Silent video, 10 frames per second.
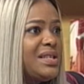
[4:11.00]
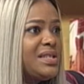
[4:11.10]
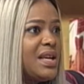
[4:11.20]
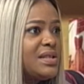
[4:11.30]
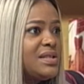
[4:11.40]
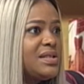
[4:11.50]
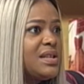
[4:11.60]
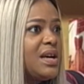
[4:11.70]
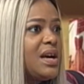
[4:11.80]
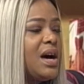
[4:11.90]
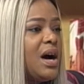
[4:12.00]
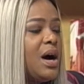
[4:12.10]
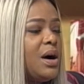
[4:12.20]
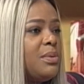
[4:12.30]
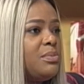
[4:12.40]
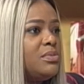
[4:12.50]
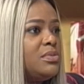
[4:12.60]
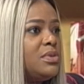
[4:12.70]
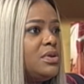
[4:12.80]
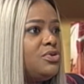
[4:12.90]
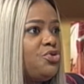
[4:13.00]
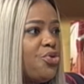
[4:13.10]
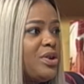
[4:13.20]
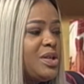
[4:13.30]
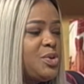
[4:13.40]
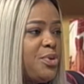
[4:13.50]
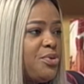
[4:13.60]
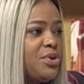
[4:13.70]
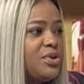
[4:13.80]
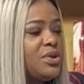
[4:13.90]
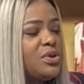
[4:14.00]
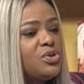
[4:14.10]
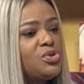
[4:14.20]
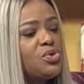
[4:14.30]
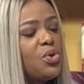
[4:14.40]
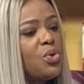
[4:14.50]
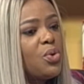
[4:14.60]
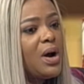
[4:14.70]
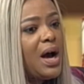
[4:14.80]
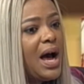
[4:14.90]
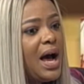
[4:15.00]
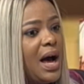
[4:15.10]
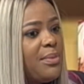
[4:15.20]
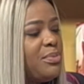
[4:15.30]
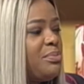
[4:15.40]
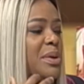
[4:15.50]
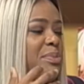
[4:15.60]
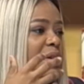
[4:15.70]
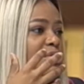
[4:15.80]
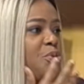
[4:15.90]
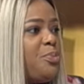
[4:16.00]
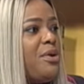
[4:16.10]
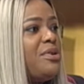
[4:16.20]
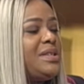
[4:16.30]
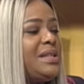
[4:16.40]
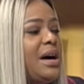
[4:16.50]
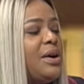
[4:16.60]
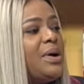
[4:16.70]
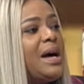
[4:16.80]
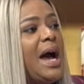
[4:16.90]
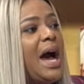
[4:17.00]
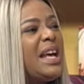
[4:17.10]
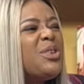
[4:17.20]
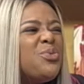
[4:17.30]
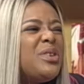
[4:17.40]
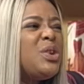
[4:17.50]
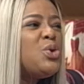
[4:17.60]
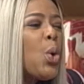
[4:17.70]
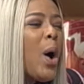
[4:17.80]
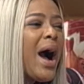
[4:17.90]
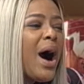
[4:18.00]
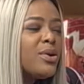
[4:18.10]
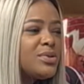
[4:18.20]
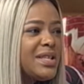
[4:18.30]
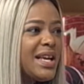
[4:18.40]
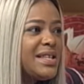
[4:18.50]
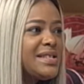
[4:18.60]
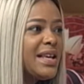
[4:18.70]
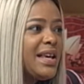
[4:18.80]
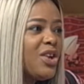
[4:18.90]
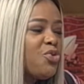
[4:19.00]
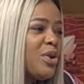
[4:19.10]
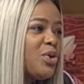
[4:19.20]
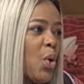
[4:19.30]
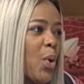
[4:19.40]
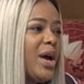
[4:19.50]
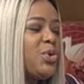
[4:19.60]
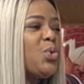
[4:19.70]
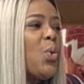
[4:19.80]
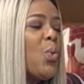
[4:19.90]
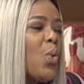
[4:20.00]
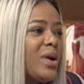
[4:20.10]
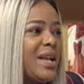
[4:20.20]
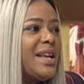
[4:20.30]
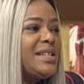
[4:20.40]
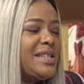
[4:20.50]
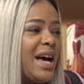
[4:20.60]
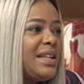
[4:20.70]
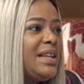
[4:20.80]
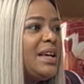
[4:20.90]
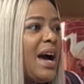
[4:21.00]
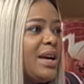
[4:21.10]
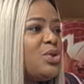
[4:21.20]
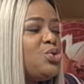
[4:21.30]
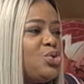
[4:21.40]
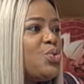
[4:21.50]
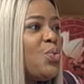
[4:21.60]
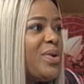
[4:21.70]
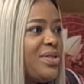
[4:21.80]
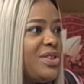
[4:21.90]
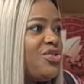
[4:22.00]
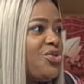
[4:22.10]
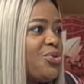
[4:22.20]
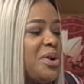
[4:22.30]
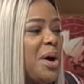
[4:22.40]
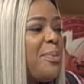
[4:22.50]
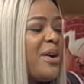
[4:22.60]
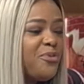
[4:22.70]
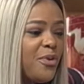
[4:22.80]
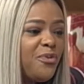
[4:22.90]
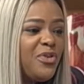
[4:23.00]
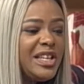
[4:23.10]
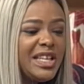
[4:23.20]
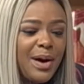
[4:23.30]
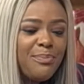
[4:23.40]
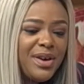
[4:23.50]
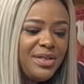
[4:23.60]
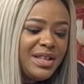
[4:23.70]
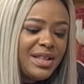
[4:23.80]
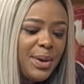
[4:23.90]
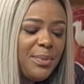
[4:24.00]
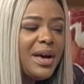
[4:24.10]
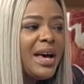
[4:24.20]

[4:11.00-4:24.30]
sense um, during this period. So I'm maybe a new parent now, and I don't really know how to get this engagement going. I don't know what exactly I could do with these children, apart from feeding and bathing them